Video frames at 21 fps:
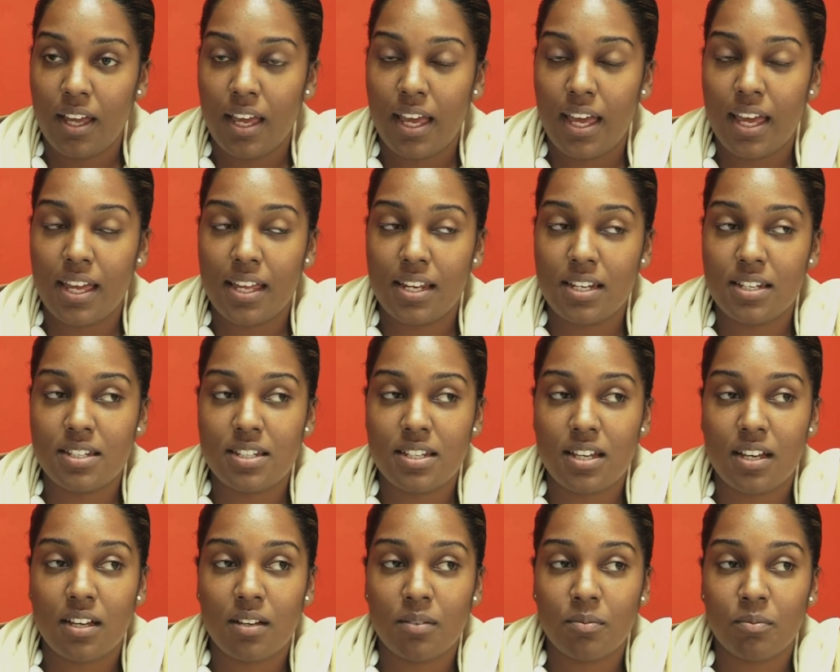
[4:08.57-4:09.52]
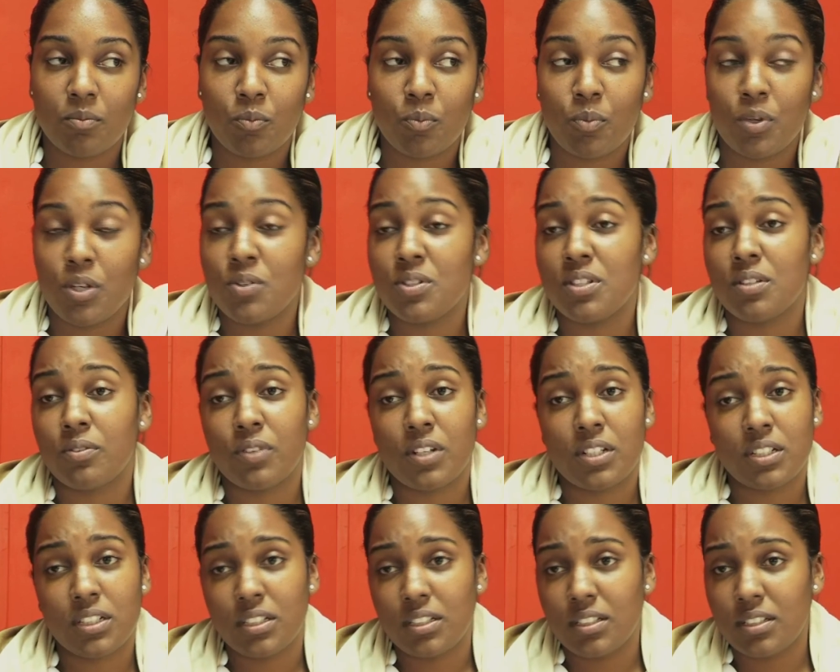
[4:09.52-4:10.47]
And um, we use the
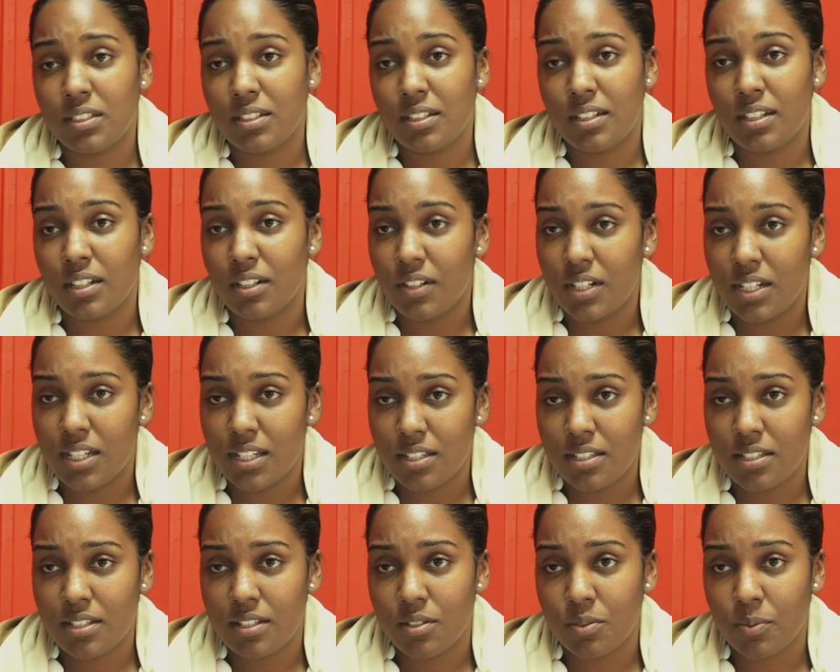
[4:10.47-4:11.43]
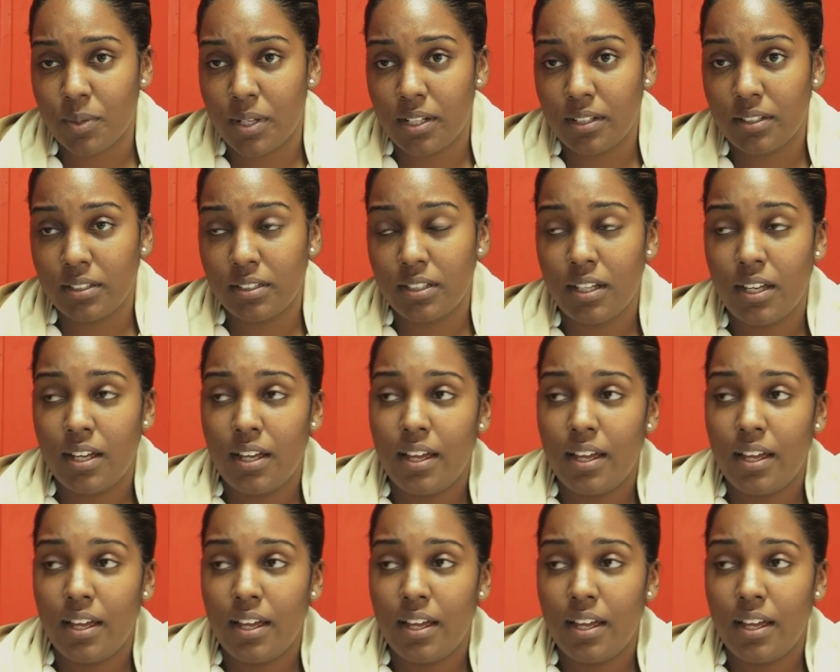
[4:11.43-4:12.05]
freshest ingredients as well.